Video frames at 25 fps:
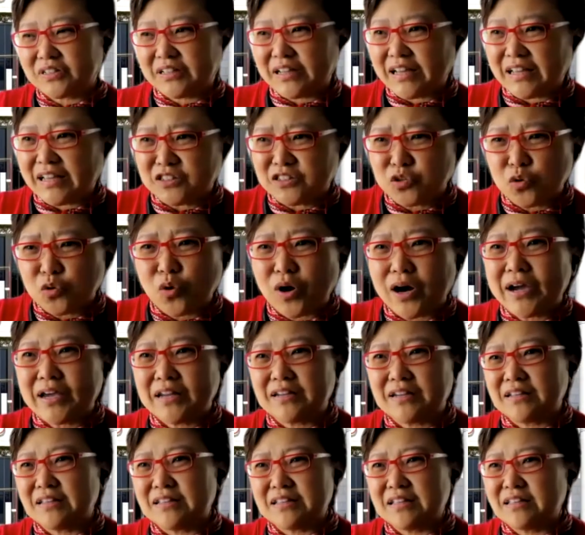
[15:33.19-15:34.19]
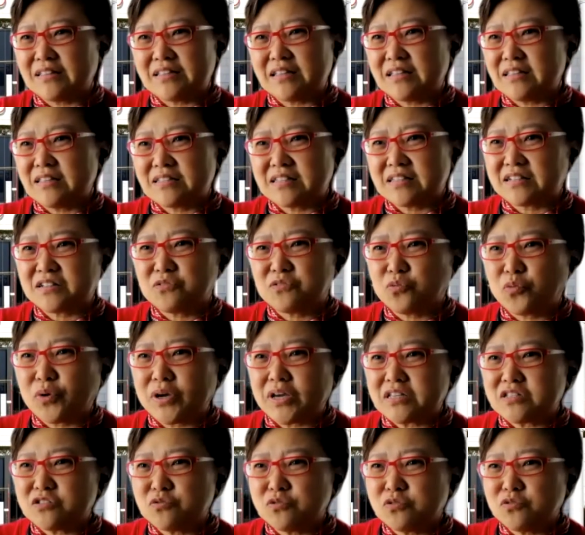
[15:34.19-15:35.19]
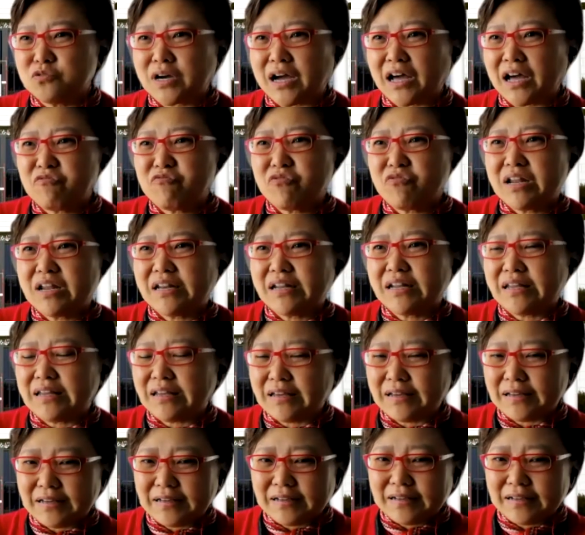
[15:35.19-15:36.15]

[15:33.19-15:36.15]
entwined in certain ways. You can't really